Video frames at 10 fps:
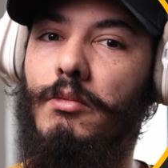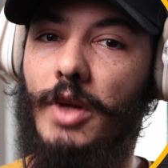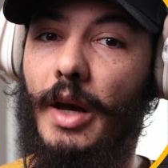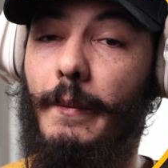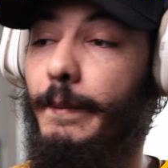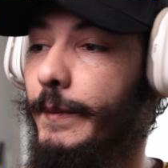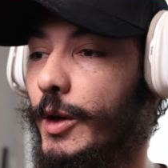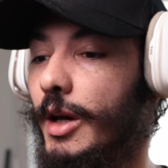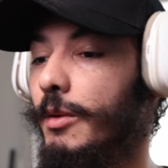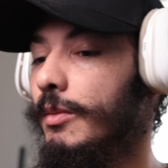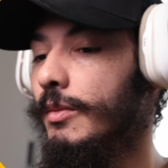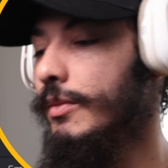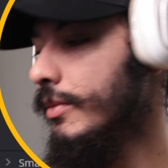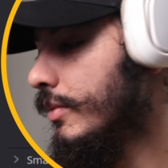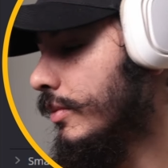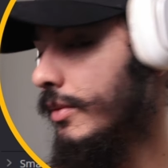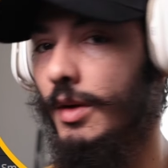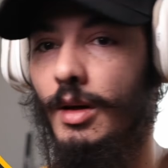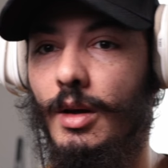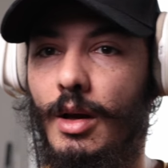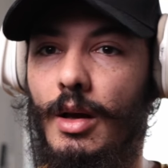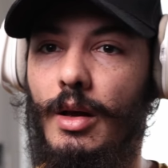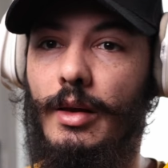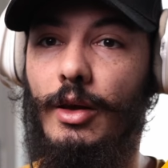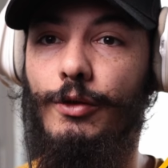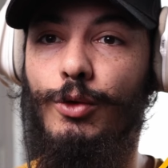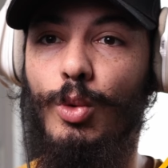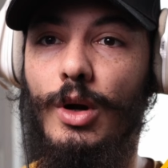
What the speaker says: Yeah, okay. Thank you for